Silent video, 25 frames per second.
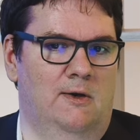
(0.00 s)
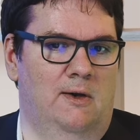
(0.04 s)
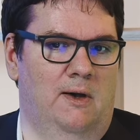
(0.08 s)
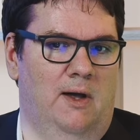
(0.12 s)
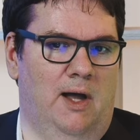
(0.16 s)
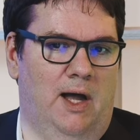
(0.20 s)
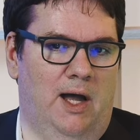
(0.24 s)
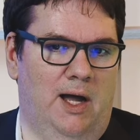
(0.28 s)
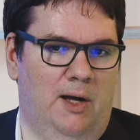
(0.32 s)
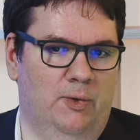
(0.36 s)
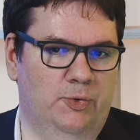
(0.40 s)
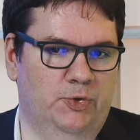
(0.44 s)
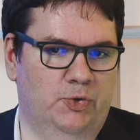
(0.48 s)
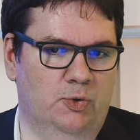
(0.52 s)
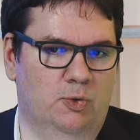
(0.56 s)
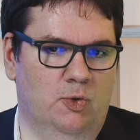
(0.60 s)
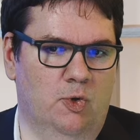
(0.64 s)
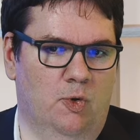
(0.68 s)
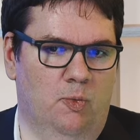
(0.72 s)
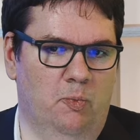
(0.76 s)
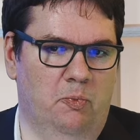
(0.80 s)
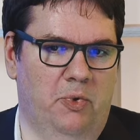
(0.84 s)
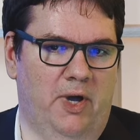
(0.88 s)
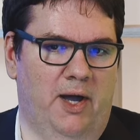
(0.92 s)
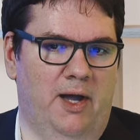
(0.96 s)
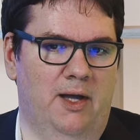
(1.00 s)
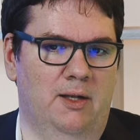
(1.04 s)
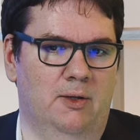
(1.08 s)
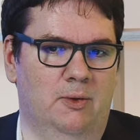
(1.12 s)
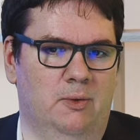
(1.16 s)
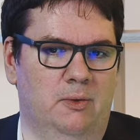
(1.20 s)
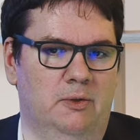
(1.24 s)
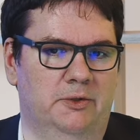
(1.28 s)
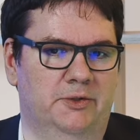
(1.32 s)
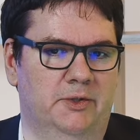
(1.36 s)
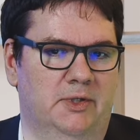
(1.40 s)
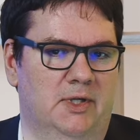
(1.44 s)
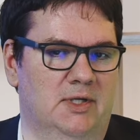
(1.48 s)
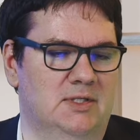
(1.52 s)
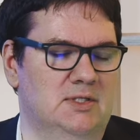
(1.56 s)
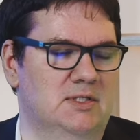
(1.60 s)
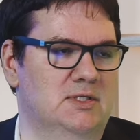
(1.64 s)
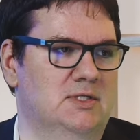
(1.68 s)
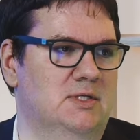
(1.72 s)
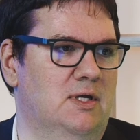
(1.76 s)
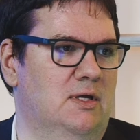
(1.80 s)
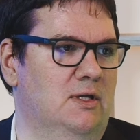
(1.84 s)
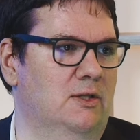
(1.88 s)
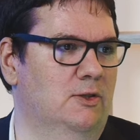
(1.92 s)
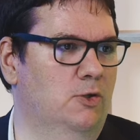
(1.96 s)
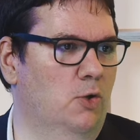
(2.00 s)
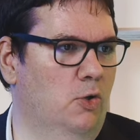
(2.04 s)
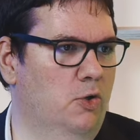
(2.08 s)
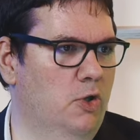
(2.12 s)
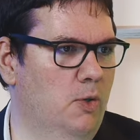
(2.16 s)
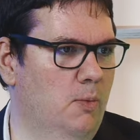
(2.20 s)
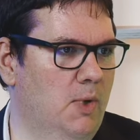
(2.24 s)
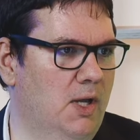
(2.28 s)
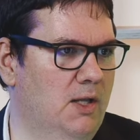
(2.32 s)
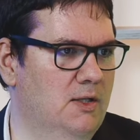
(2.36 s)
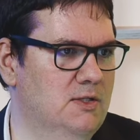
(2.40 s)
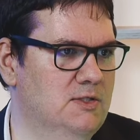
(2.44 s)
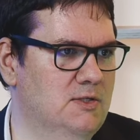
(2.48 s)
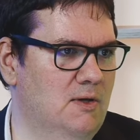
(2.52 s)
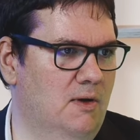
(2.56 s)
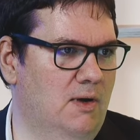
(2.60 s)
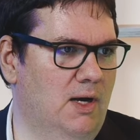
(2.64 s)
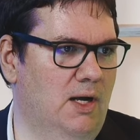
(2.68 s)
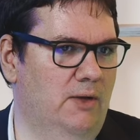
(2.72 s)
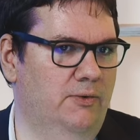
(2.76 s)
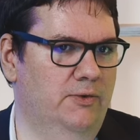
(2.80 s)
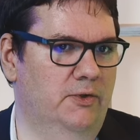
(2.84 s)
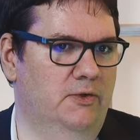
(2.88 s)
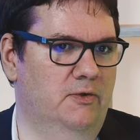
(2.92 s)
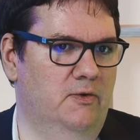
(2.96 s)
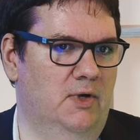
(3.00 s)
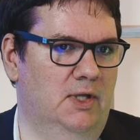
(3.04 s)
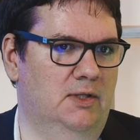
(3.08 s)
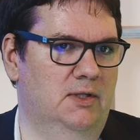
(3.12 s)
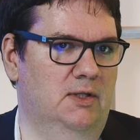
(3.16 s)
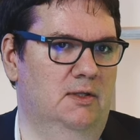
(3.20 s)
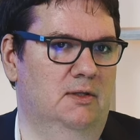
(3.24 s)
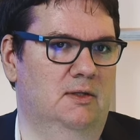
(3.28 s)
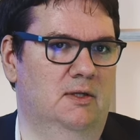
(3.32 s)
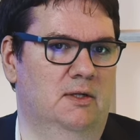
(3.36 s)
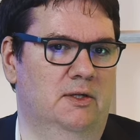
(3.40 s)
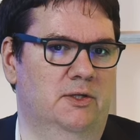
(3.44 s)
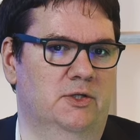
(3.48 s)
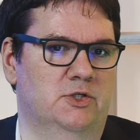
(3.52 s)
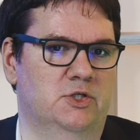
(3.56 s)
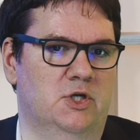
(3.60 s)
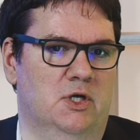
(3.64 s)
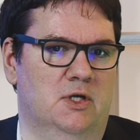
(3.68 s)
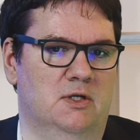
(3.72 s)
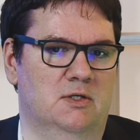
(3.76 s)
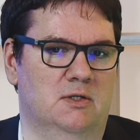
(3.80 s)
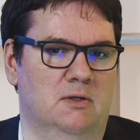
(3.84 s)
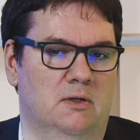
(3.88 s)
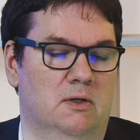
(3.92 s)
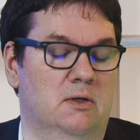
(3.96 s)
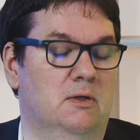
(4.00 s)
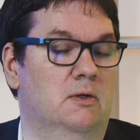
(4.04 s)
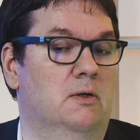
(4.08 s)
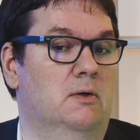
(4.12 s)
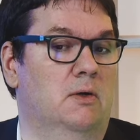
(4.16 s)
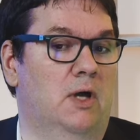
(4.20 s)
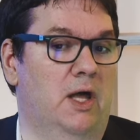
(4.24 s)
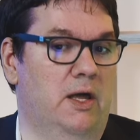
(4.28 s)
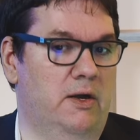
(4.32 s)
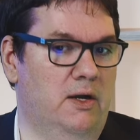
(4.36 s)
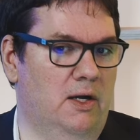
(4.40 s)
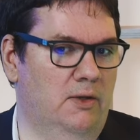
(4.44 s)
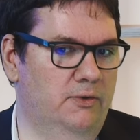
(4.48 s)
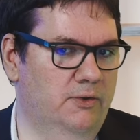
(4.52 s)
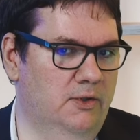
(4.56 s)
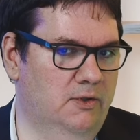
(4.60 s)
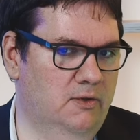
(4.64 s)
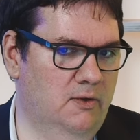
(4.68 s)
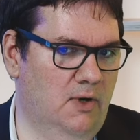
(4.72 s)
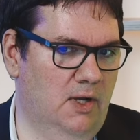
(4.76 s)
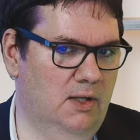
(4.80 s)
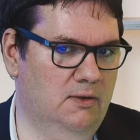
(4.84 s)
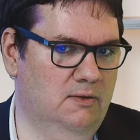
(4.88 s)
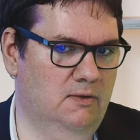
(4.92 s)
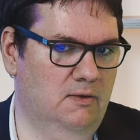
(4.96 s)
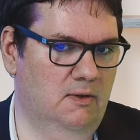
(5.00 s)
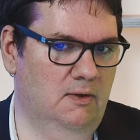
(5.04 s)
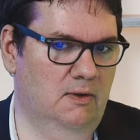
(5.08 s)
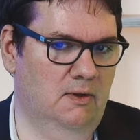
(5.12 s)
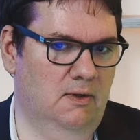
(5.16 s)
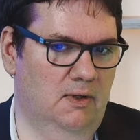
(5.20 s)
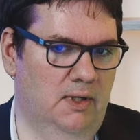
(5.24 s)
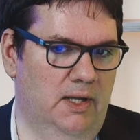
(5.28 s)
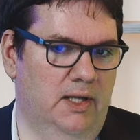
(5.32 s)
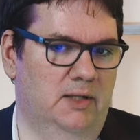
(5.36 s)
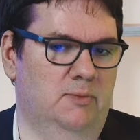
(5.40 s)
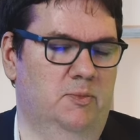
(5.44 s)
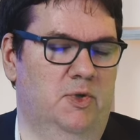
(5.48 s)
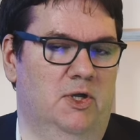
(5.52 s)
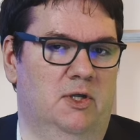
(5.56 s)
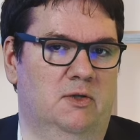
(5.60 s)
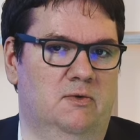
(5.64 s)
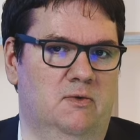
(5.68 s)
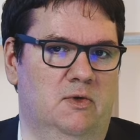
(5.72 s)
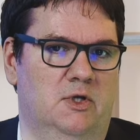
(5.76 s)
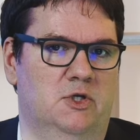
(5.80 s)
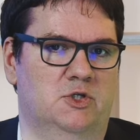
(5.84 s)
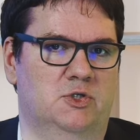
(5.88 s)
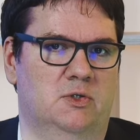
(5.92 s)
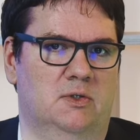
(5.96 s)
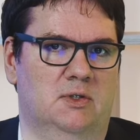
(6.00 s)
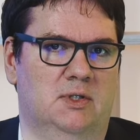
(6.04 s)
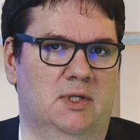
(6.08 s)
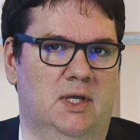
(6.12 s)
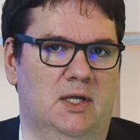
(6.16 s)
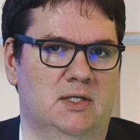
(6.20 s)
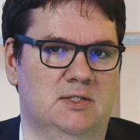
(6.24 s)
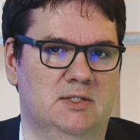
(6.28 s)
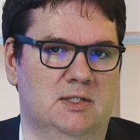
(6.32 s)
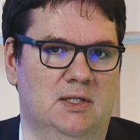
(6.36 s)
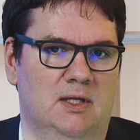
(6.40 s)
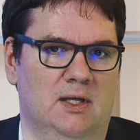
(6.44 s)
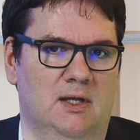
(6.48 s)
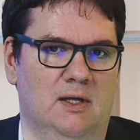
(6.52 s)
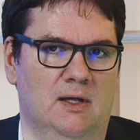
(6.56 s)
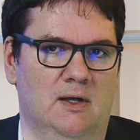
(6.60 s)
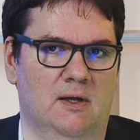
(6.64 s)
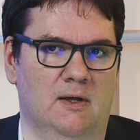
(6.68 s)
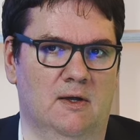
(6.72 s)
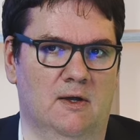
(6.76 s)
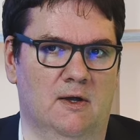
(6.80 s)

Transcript: how to compile all the necessary documents around the threat intelligence, around the threat-led penetration testing,